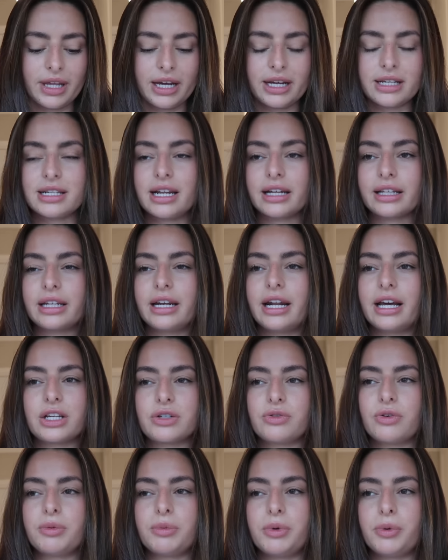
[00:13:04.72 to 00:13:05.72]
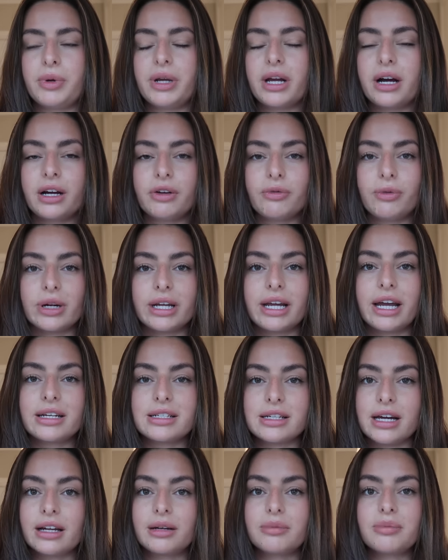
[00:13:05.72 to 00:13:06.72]
That is like the next room that we kind of want to get
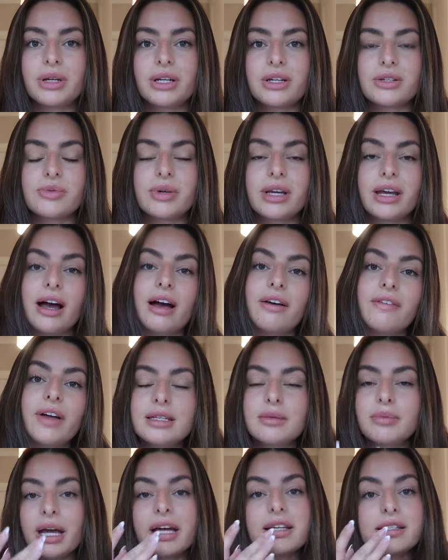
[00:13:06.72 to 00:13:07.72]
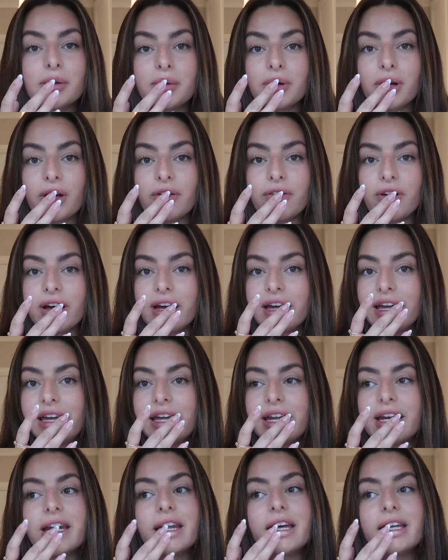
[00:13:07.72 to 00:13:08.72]
done because we have some guests coming over
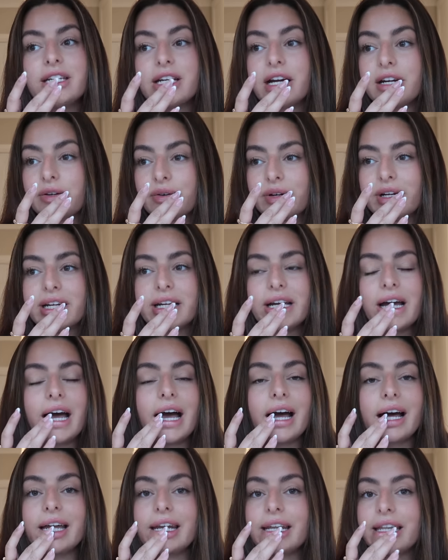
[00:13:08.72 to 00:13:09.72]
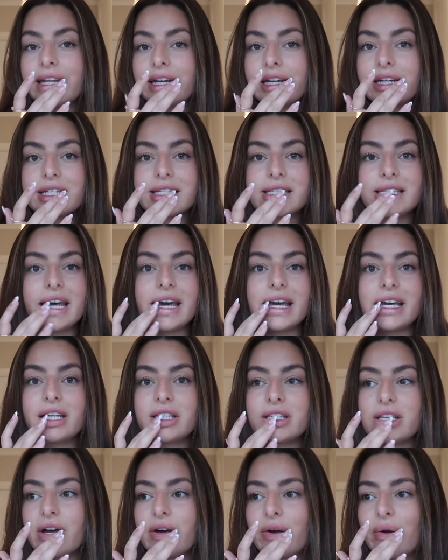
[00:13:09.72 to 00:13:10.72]
in January and they're going to stay
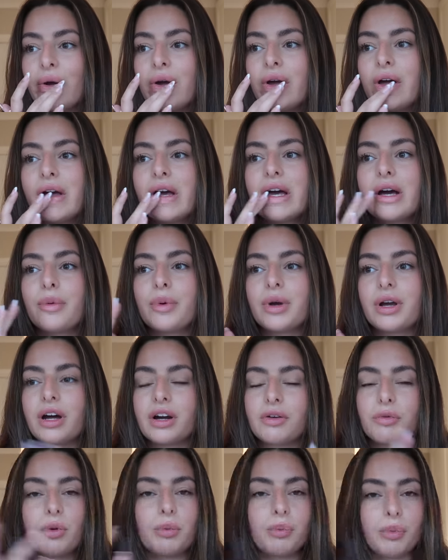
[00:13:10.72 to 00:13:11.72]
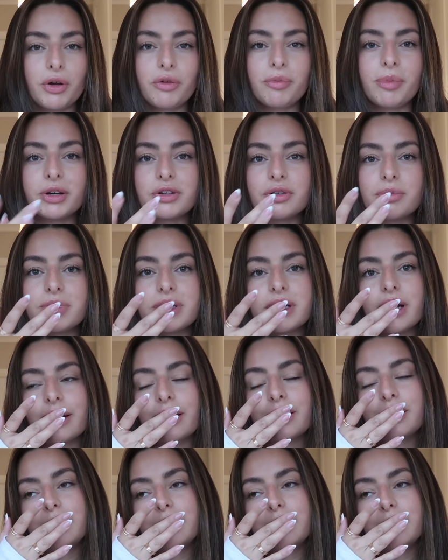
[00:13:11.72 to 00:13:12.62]
so we kind of want both bedrooms done.